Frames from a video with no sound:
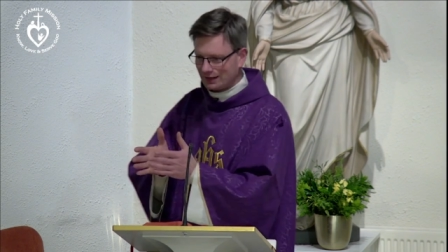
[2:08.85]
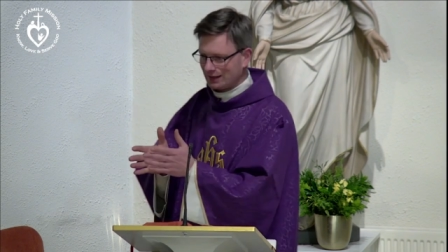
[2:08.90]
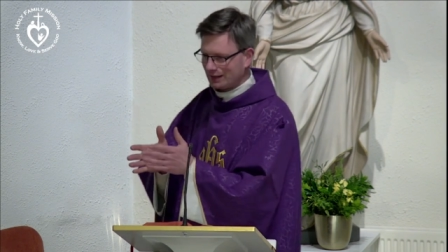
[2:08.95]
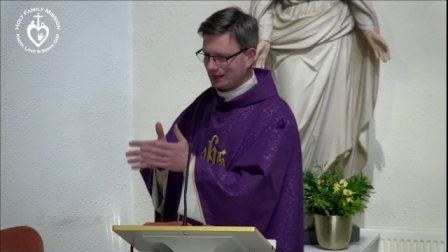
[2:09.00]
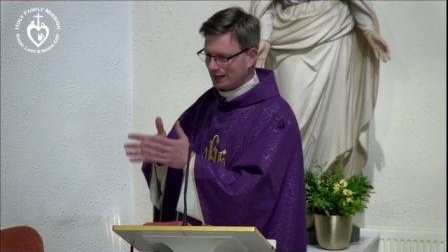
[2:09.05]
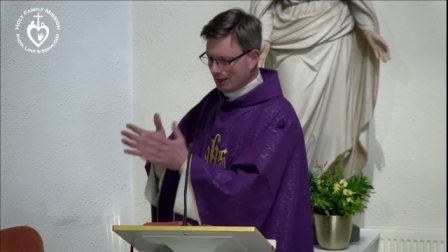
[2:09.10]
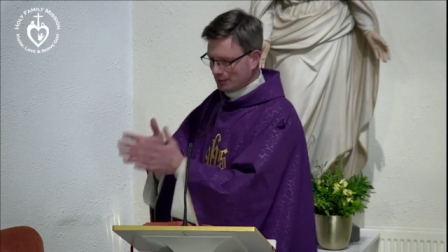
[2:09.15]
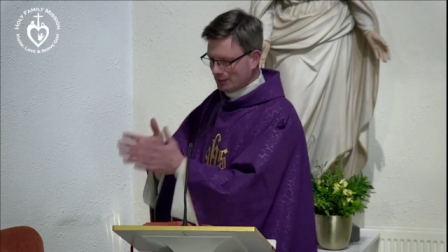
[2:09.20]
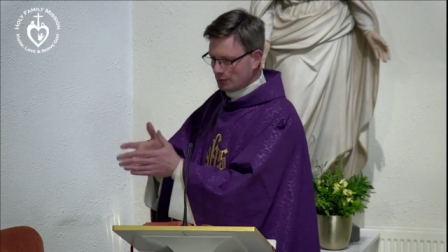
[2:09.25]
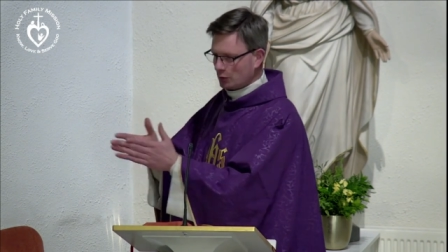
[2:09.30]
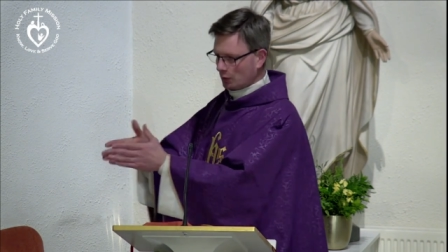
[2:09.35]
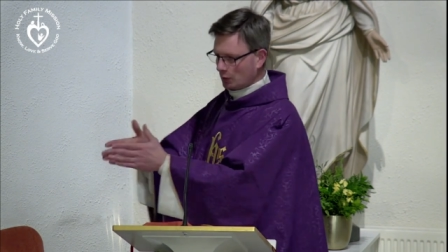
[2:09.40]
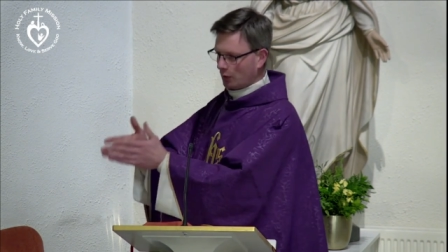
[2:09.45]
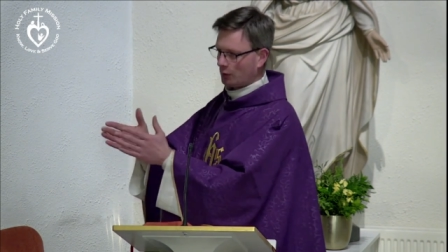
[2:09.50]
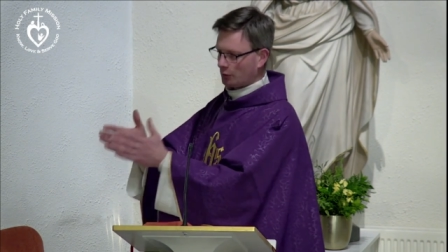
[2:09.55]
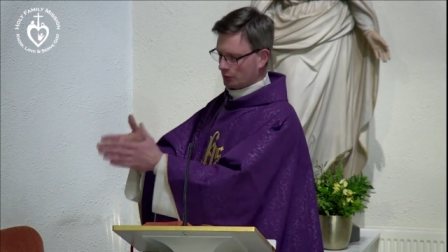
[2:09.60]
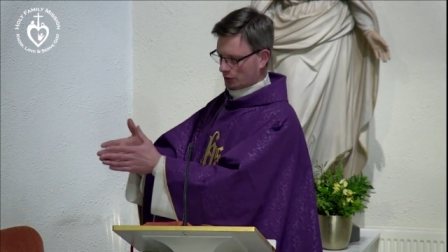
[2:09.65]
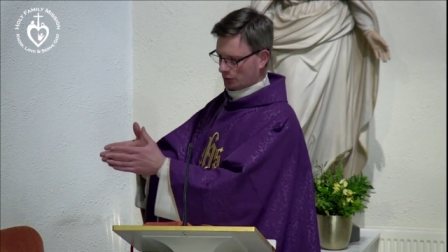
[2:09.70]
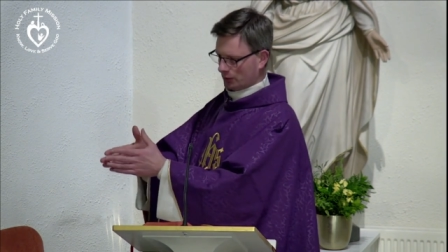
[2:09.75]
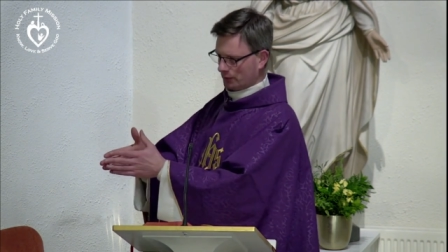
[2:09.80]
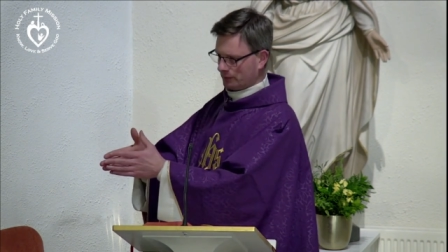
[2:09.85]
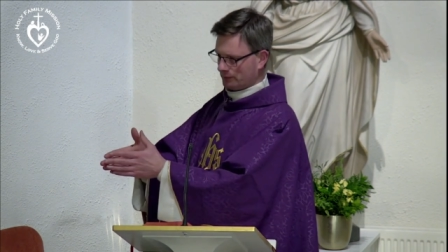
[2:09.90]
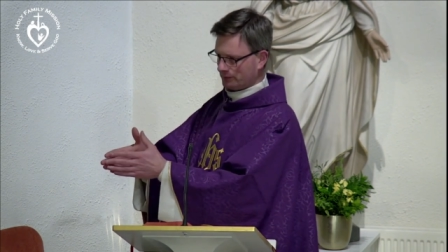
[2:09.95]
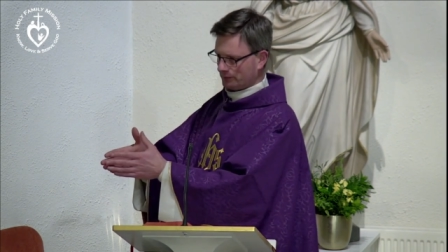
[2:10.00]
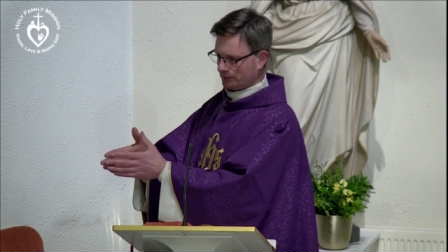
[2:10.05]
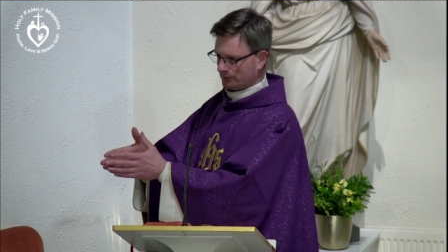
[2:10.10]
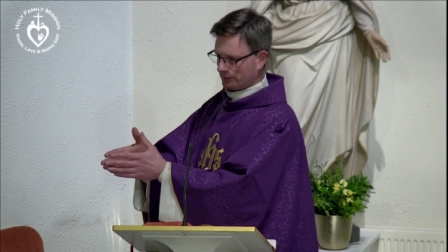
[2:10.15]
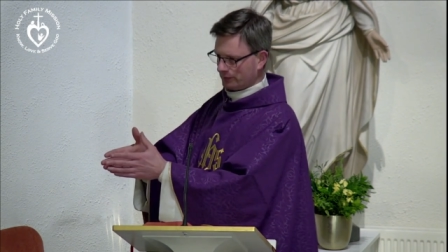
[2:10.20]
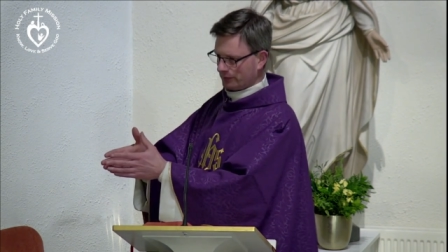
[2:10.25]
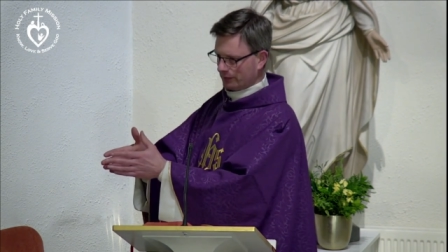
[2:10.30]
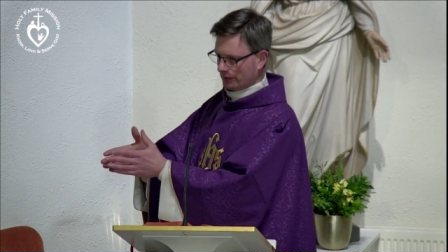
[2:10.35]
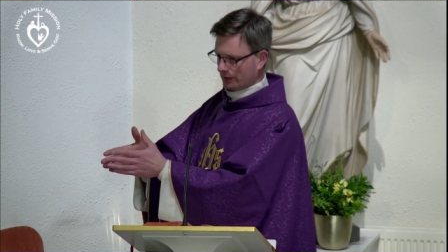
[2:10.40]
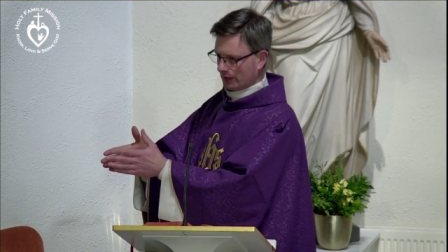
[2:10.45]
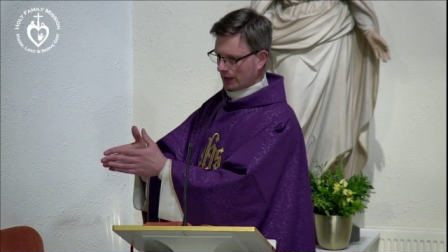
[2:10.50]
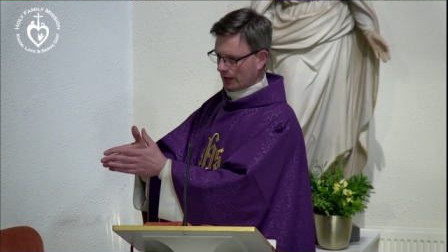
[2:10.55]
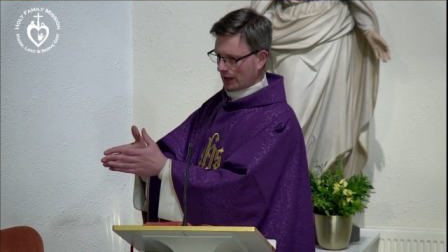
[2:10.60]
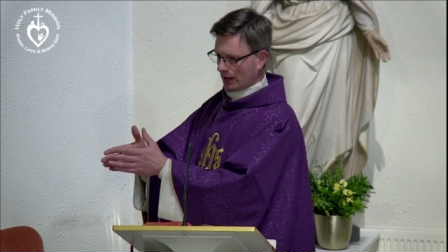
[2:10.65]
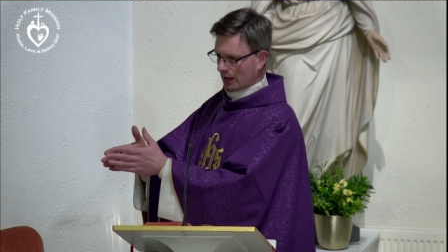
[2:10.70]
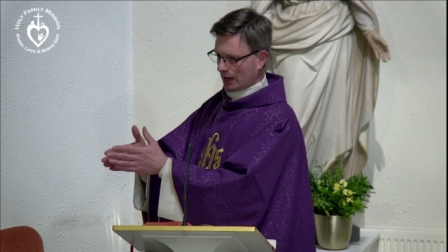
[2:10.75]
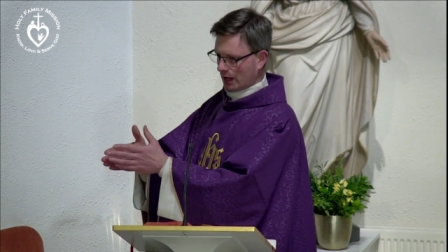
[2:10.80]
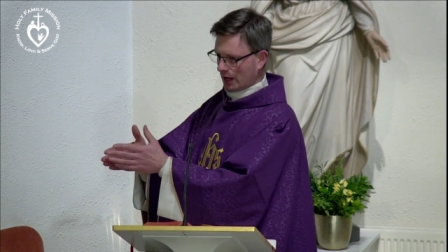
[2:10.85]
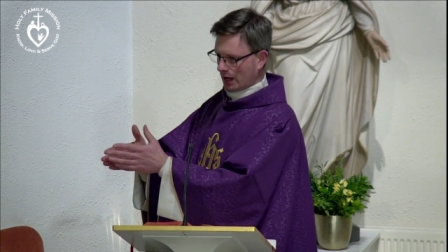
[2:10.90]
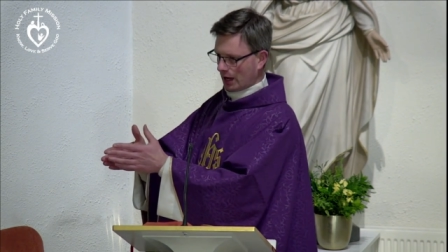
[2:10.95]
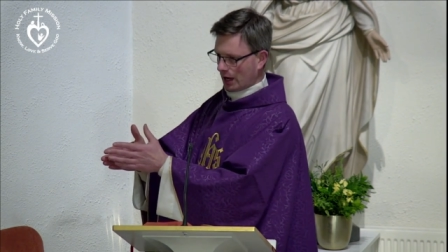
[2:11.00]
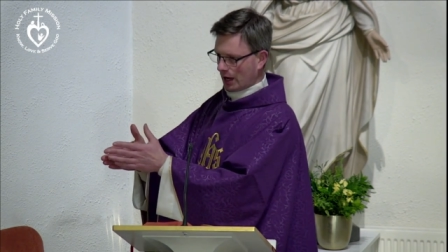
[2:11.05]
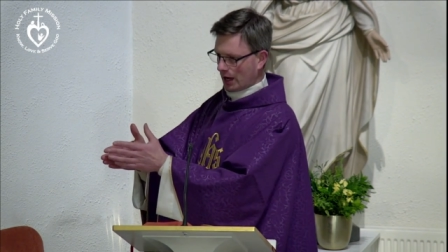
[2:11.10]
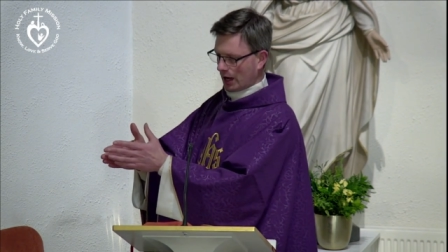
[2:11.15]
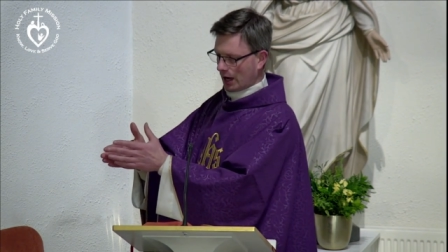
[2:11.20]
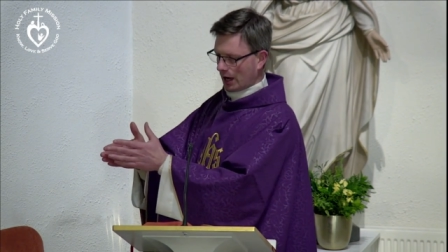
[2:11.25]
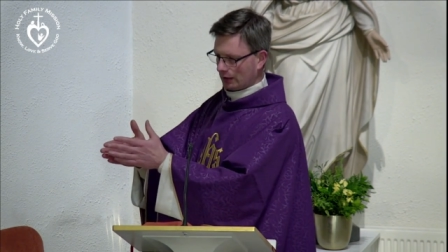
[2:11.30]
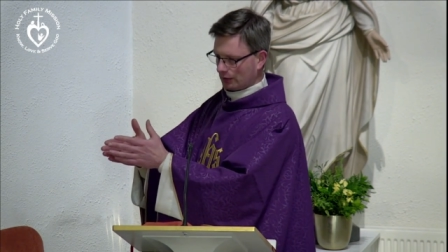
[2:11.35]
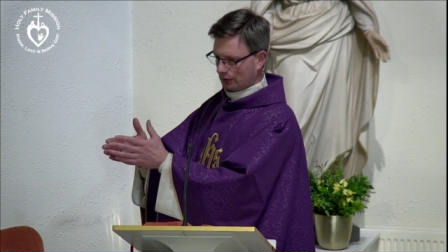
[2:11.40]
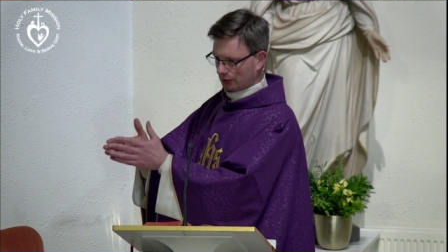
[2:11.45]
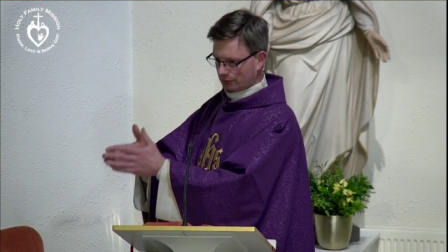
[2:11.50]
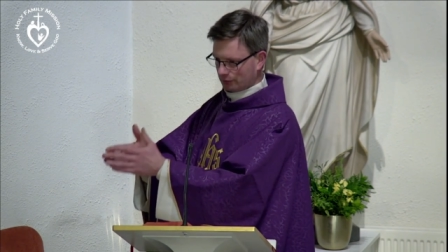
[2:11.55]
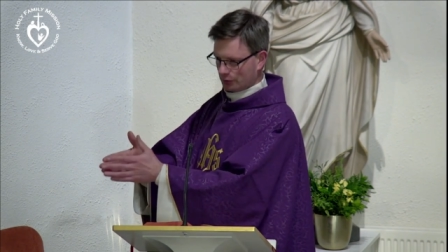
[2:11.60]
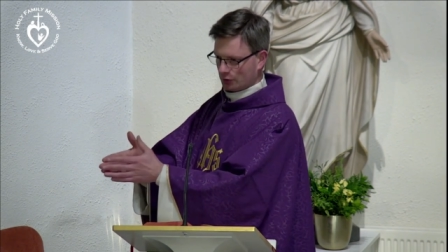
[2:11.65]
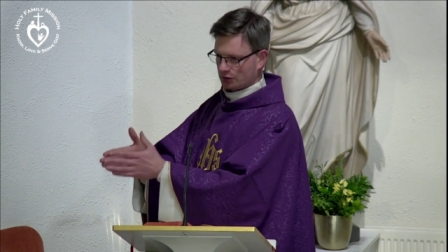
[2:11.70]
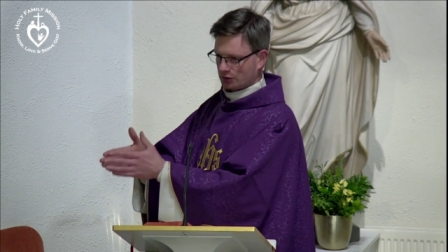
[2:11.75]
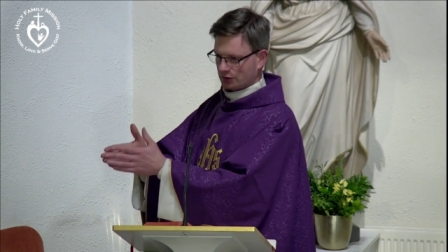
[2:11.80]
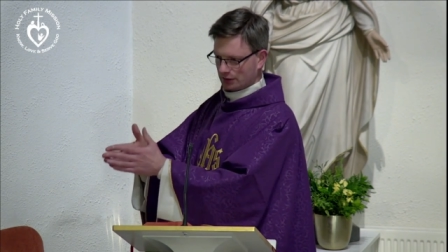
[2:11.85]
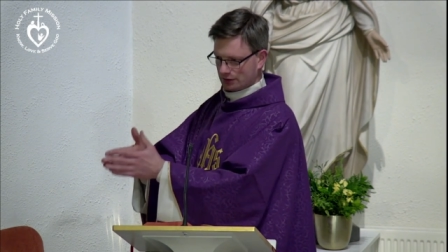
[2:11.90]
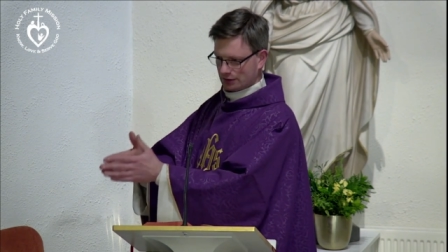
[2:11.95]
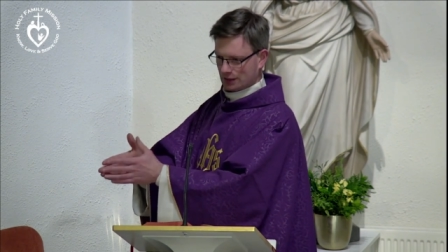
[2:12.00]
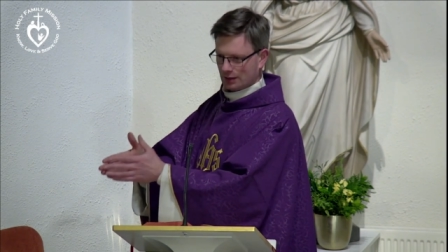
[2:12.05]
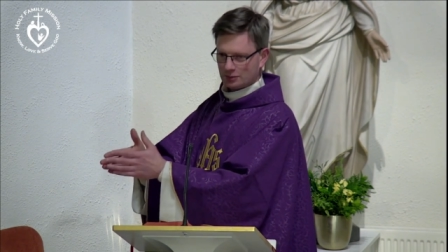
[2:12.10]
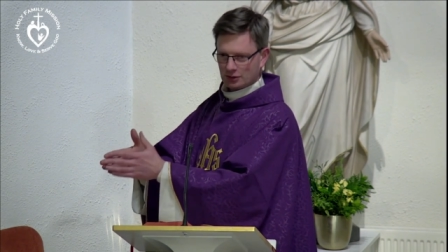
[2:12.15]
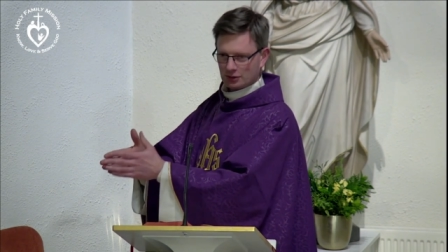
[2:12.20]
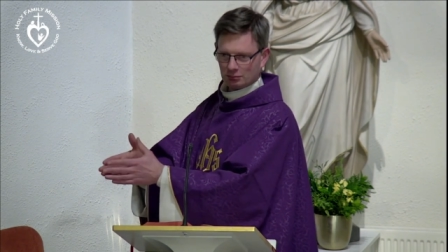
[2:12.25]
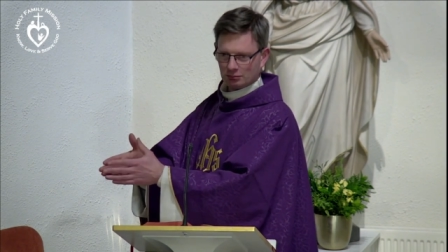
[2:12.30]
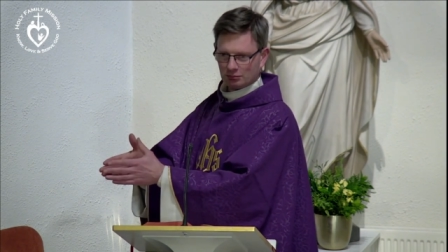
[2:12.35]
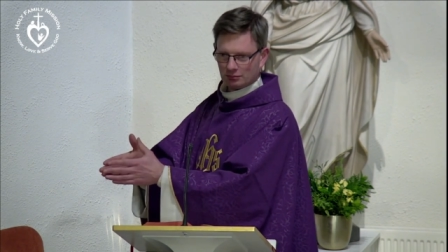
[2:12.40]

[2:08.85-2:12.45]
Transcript: keep doing what we're doing and convert at the same time.